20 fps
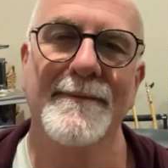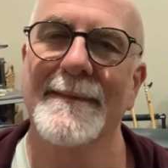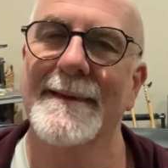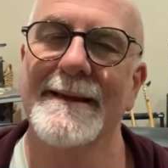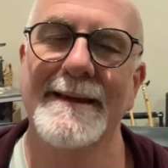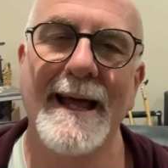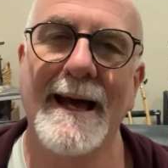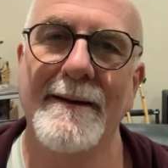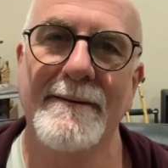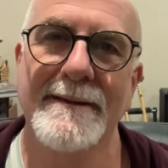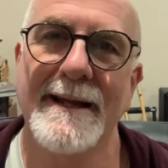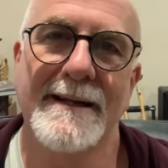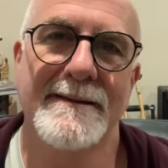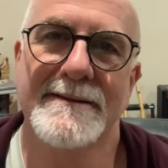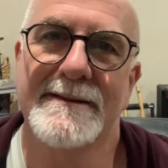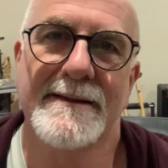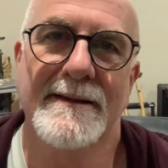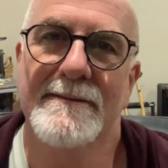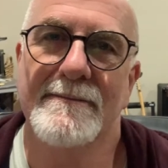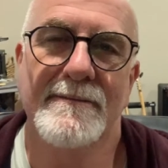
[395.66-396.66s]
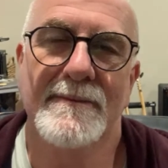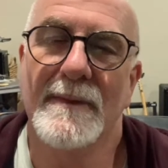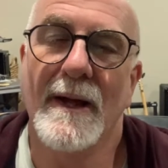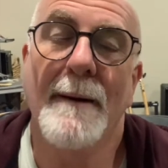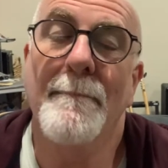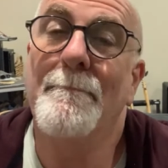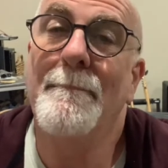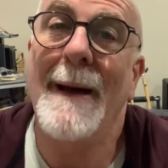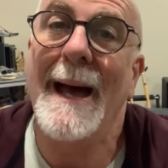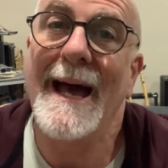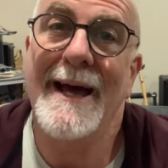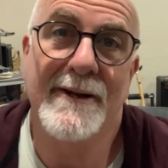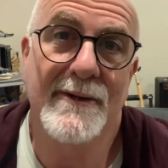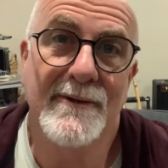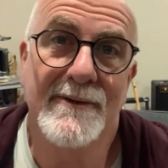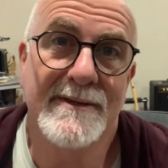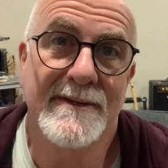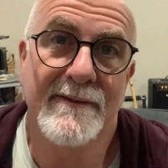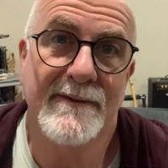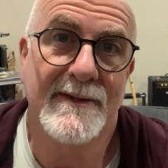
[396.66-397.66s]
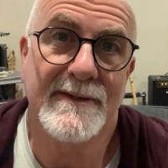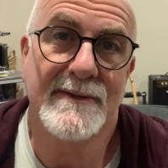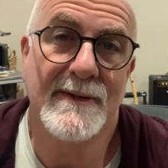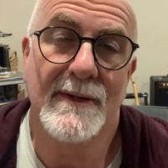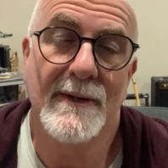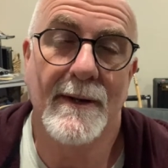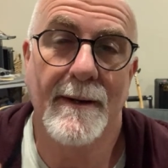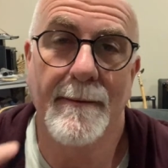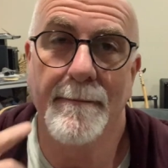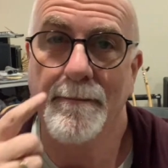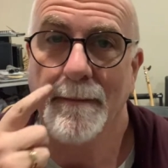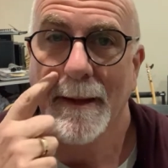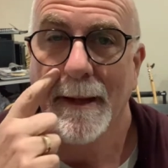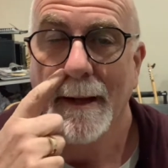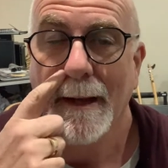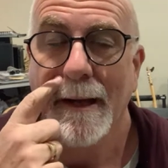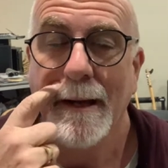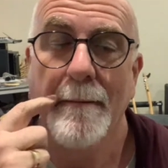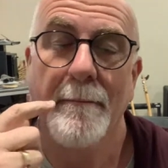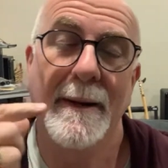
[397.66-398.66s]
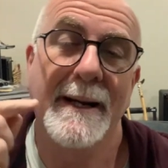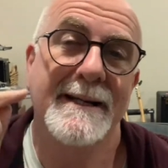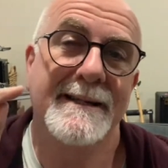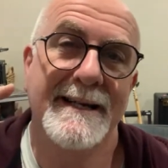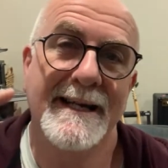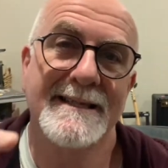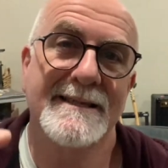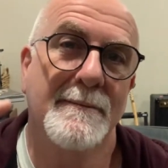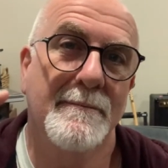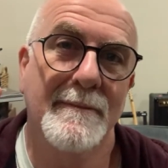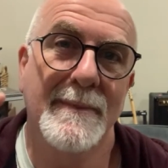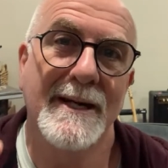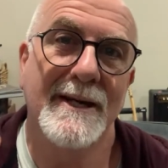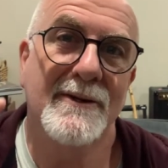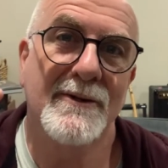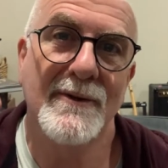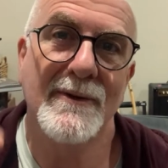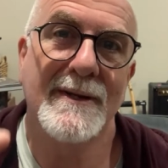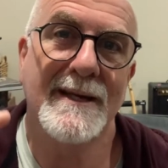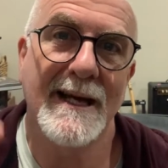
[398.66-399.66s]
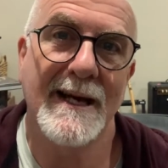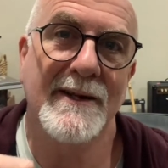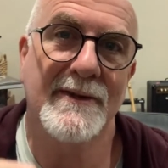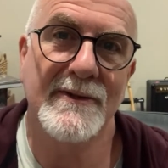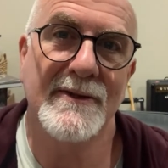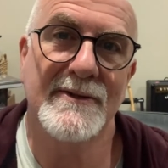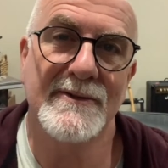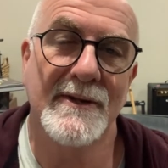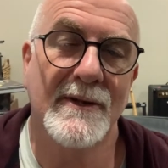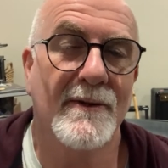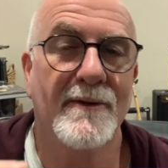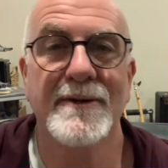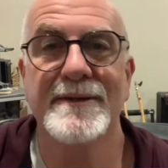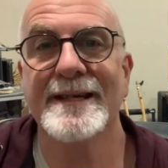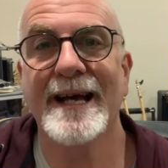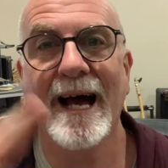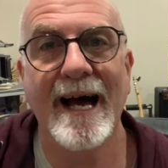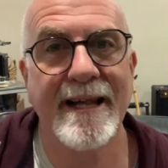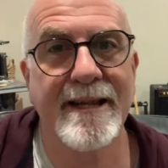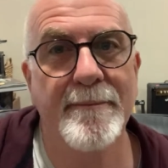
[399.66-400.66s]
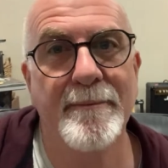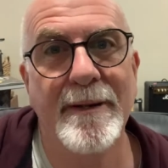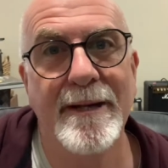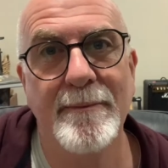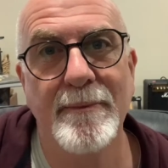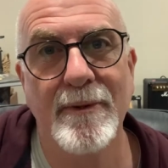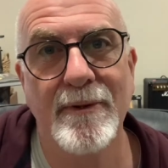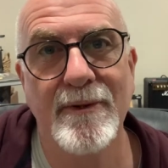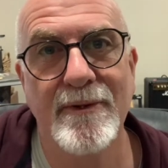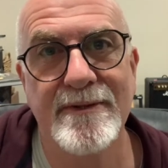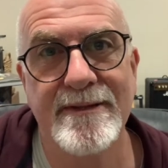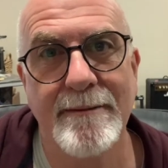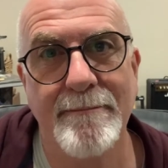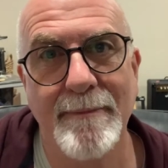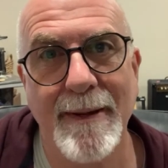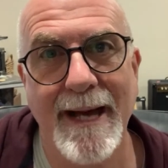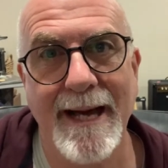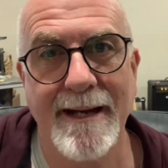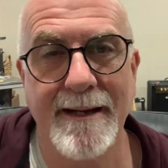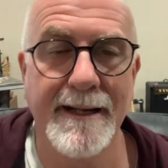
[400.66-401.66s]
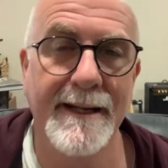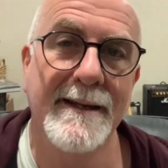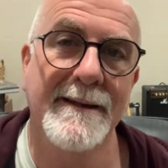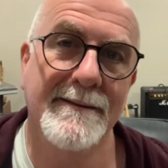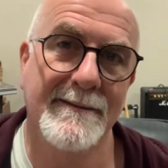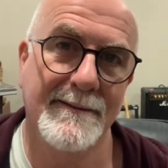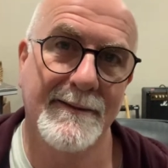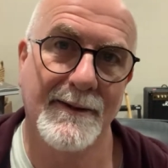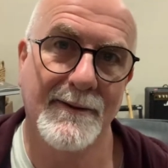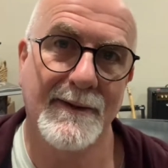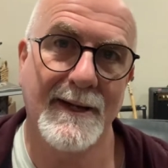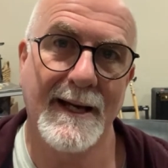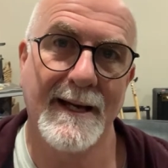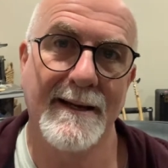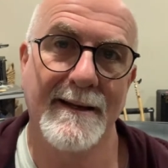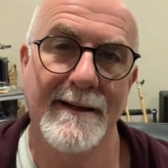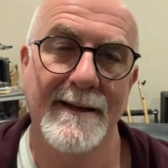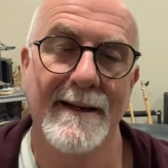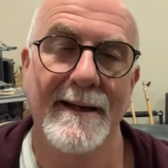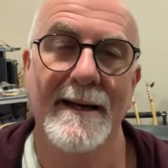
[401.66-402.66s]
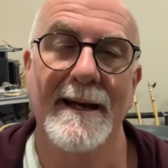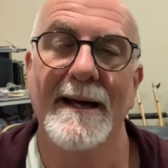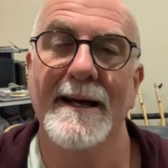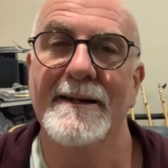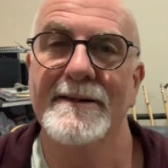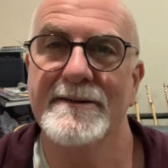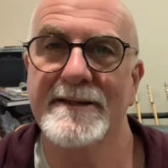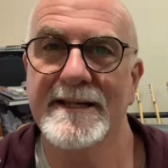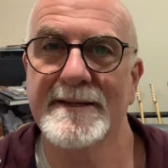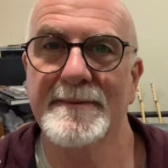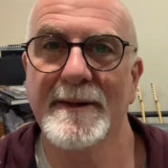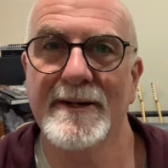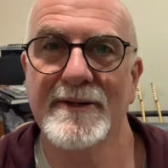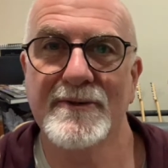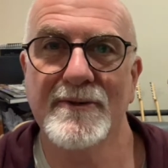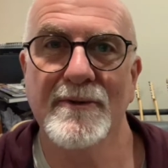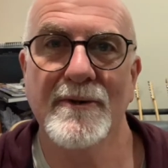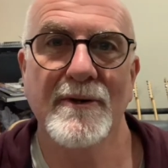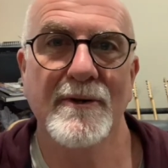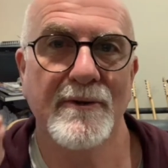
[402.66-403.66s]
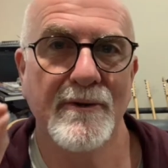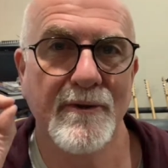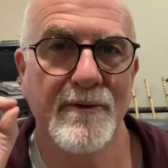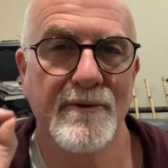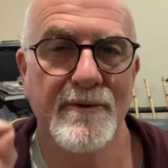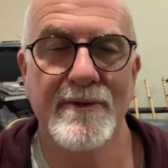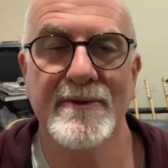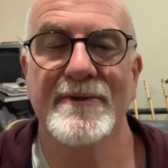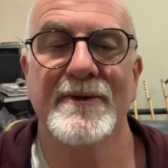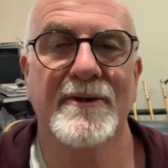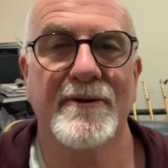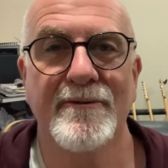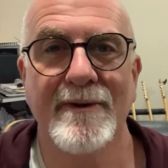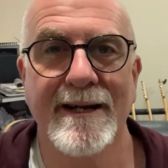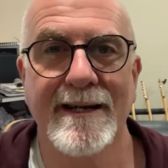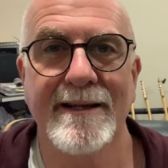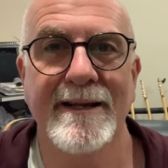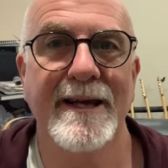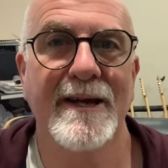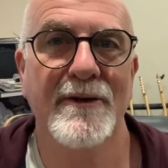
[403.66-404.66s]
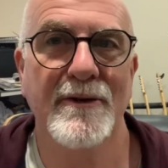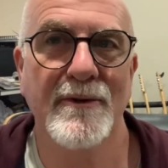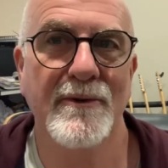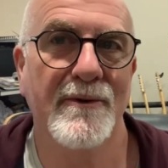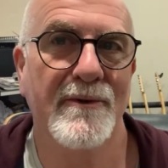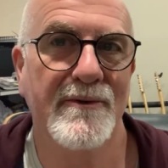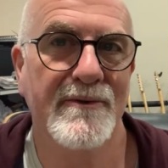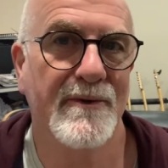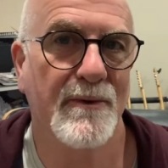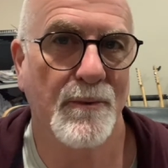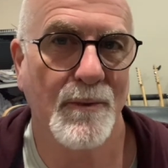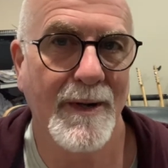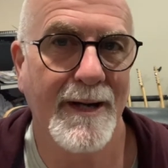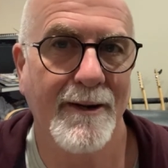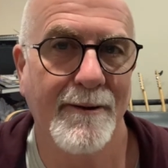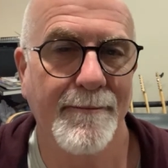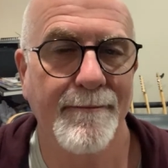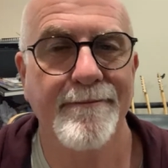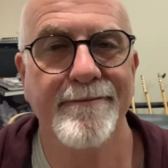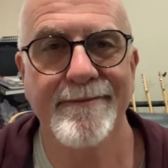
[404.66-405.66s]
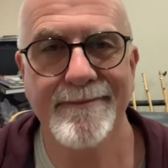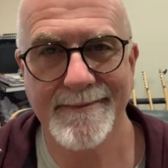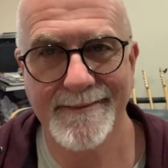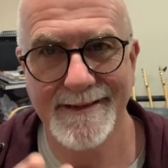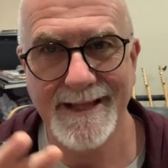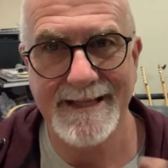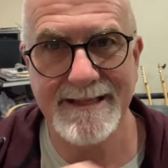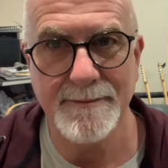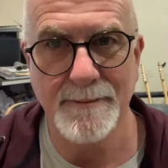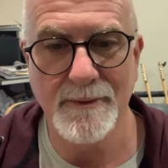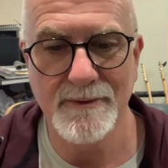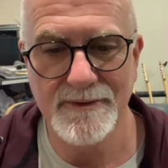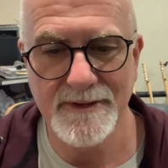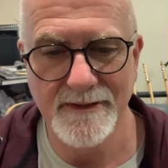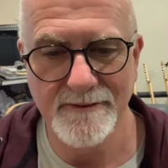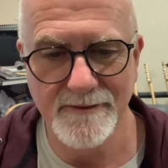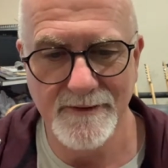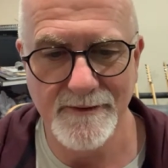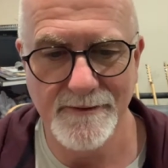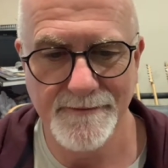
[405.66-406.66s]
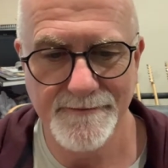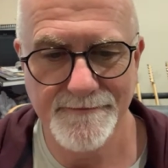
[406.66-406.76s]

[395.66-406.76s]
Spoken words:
That's a bad use of the term. But it doesn't mean you can't use it because other people use it badly, okay? Just make sure you use it correctly and you use it well. That's a bullshit rule.